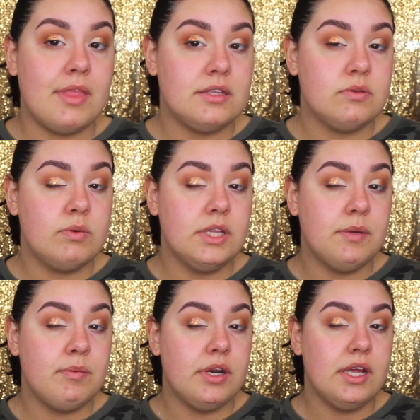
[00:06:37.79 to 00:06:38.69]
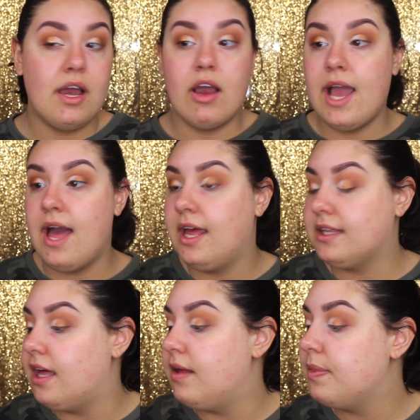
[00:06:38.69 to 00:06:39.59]
That's really pretty. Okay, I
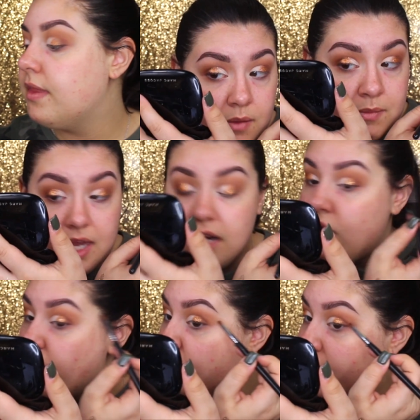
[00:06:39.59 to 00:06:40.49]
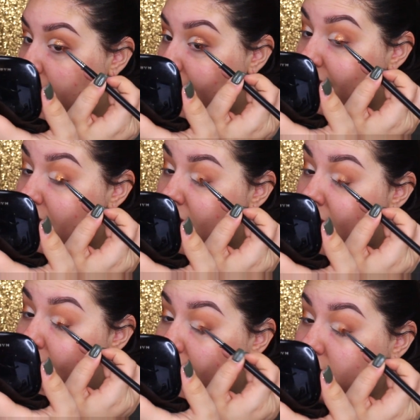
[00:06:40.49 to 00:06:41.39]
like that. I'm getting no fallout. I
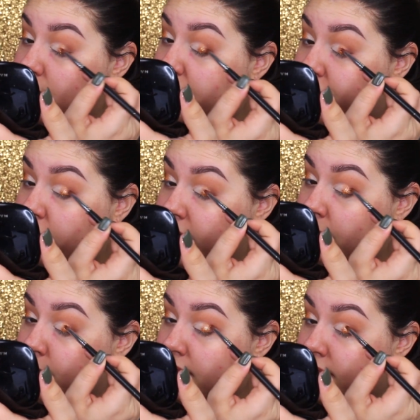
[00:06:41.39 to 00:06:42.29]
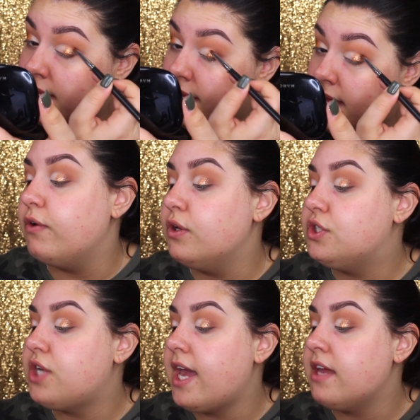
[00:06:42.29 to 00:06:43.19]
had a little bit of fallout with the foiled
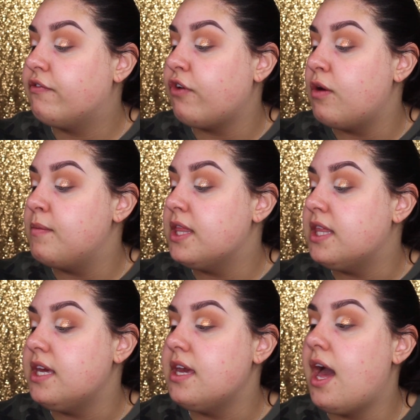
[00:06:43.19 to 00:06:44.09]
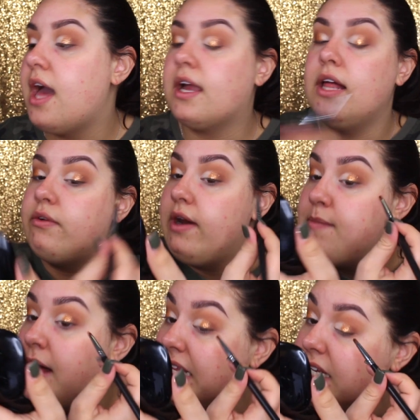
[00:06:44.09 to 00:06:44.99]
shade from the Color RAINE
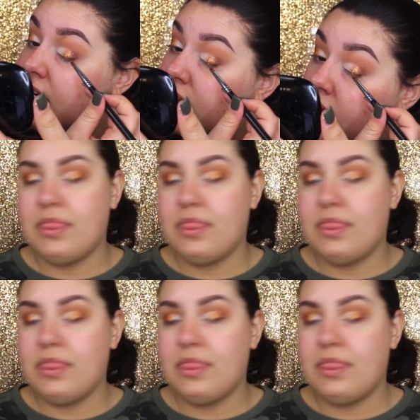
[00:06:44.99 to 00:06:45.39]
palette.